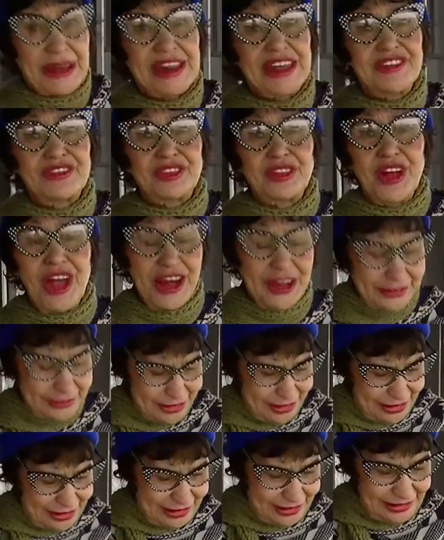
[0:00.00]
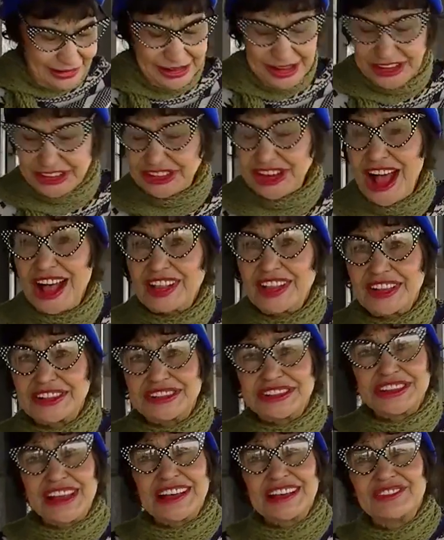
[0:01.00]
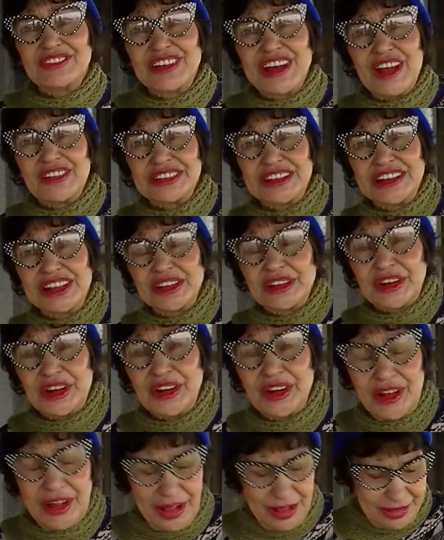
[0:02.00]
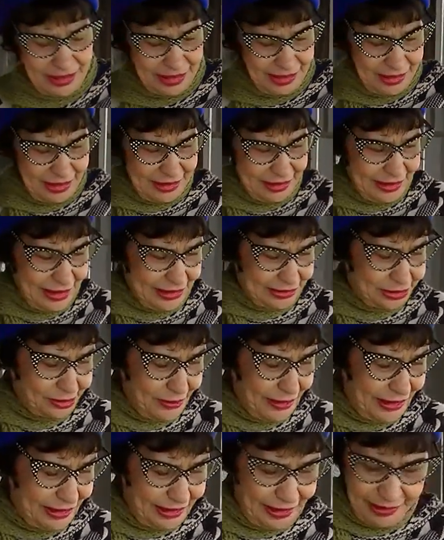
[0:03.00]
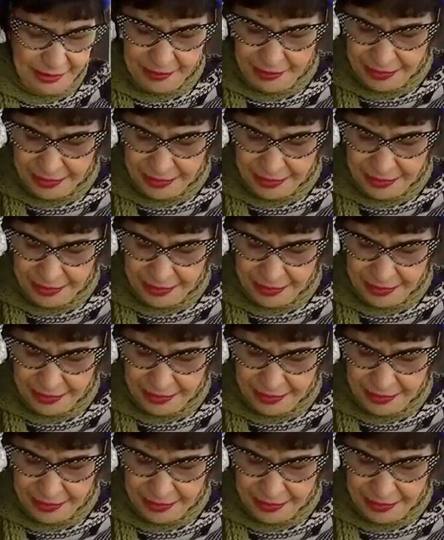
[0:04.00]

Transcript: Betty and Veronica and eat chocolates just like when I was a little girl. That's right.